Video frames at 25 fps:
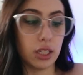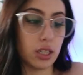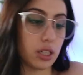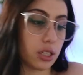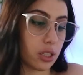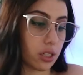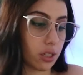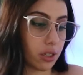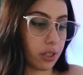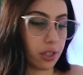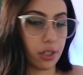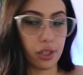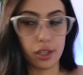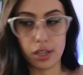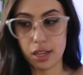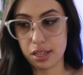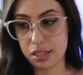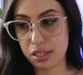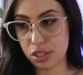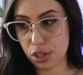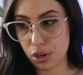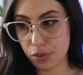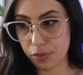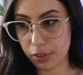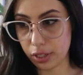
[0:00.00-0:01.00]
So
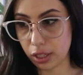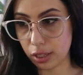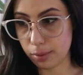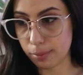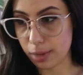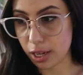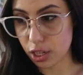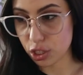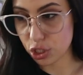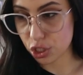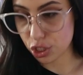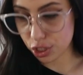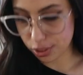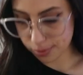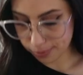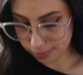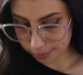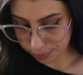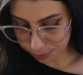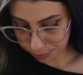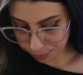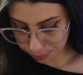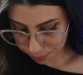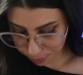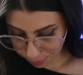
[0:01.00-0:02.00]
it's not really much.
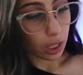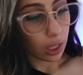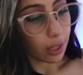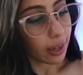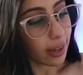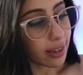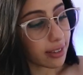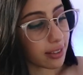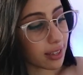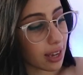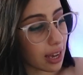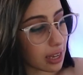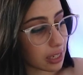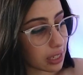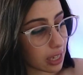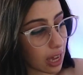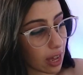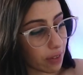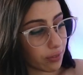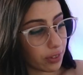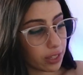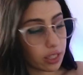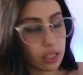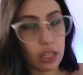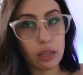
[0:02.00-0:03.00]
It does
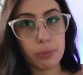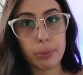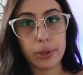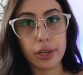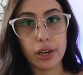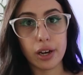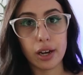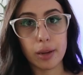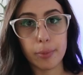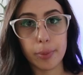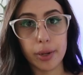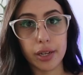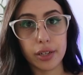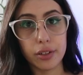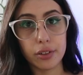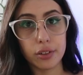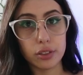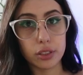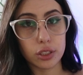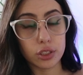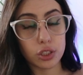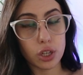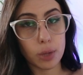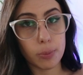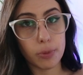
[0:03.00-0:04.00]
have a DPI button on
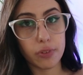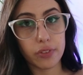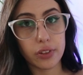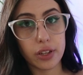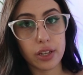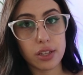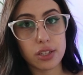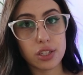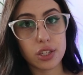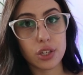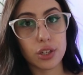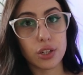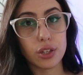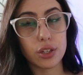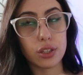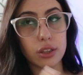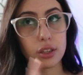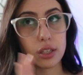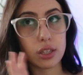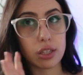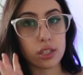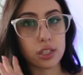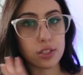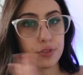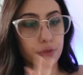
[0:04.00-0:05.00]
the top of it, so
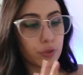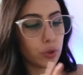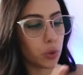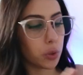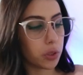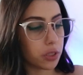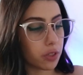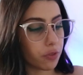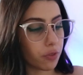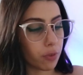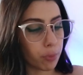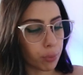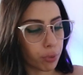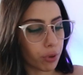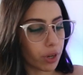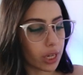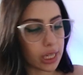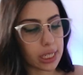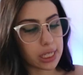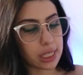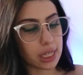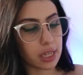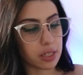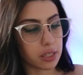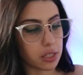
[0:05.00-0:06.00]
there's four different
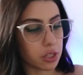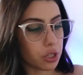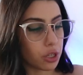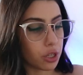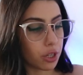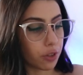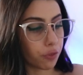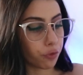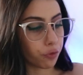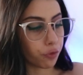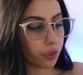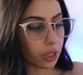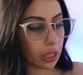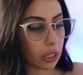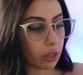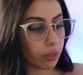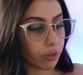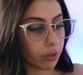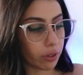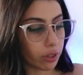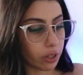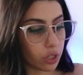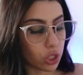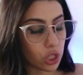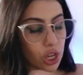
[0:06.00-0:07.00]
presets that you can flick
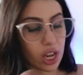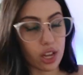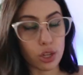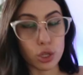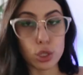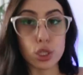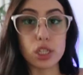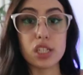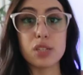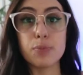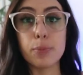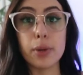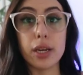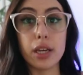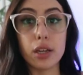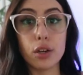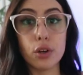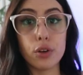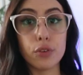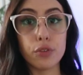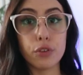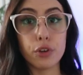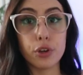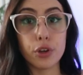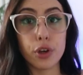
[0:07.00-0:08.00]
through to change the speed
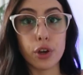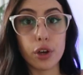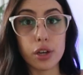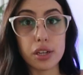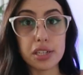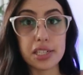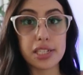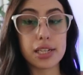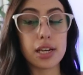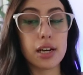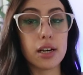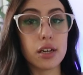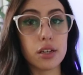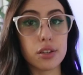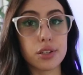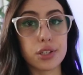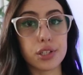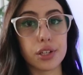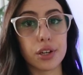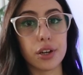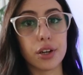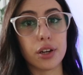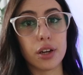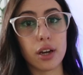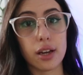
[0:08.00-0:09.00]
of your cursor.
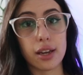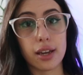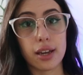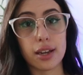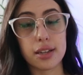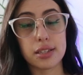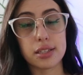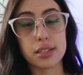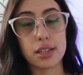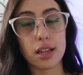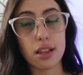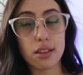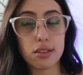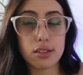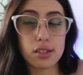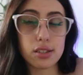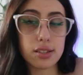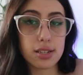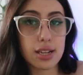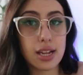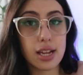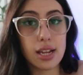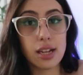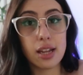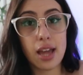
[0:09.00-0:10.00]
So I guess that's
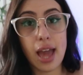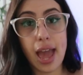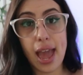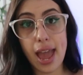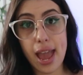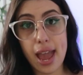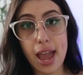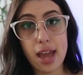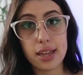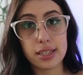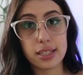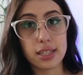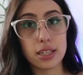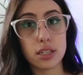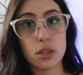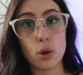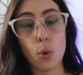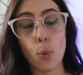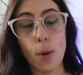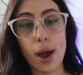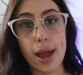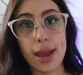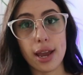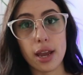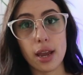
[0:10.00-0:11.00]
handy in a
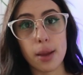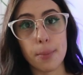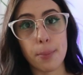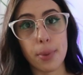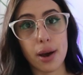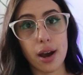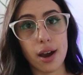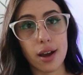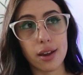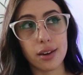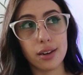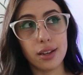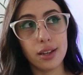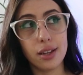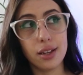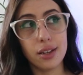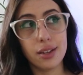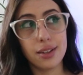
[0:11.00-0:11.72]
way, but